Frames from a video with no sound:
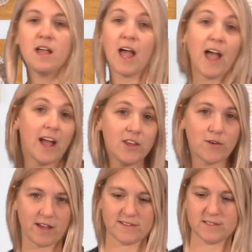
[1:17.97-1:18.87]
And you
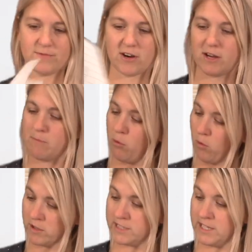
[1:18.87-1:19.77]
got this very
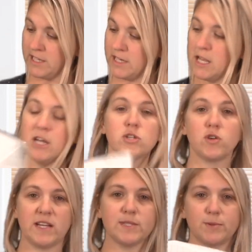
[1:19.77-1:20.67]
important
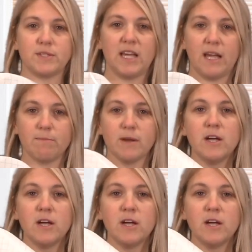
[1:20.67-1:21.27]
transfer tape.